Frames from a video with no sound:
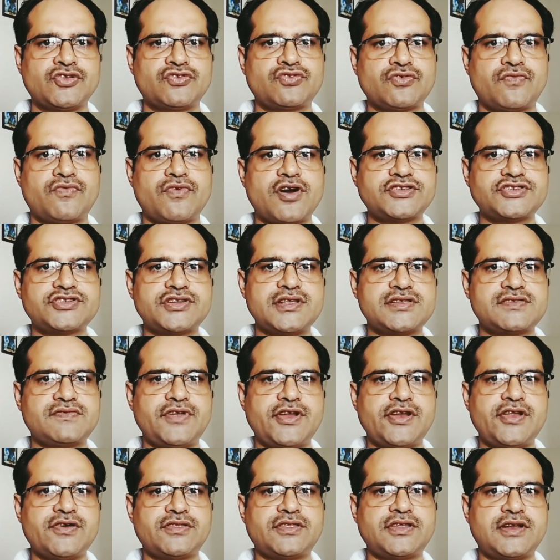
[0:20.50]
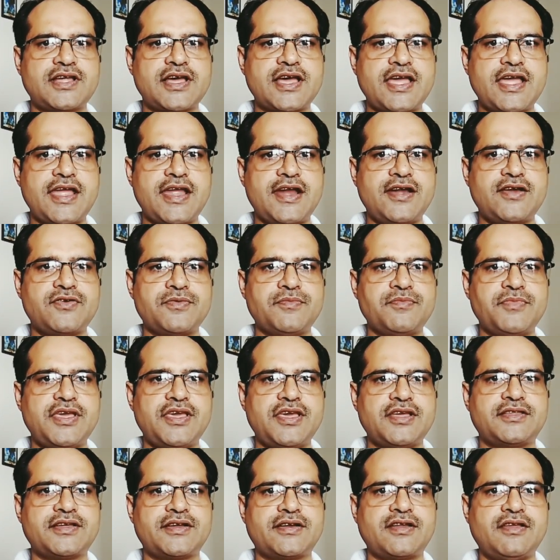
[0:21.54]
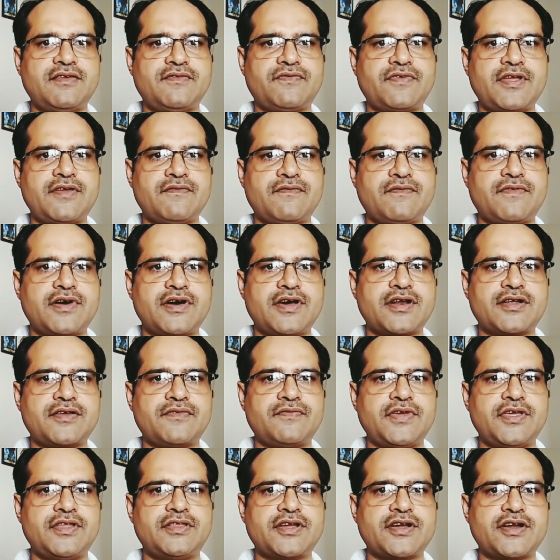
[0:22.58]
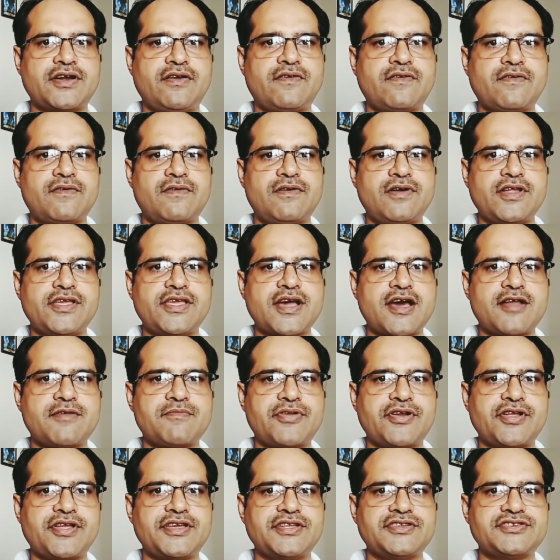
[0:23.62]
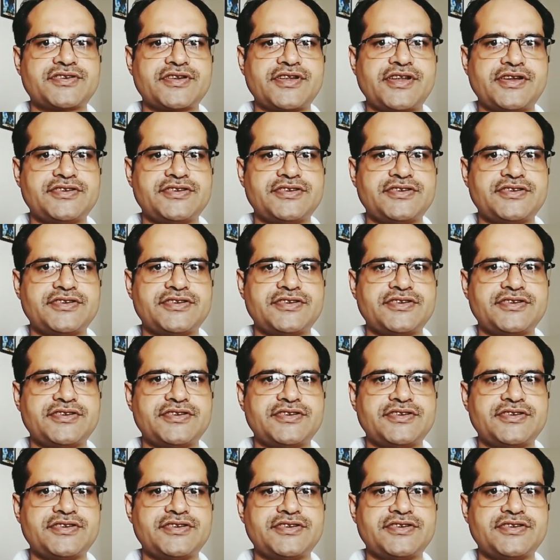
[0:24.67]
So watch this video till the end to make the ring frame work with controlled yarn breakage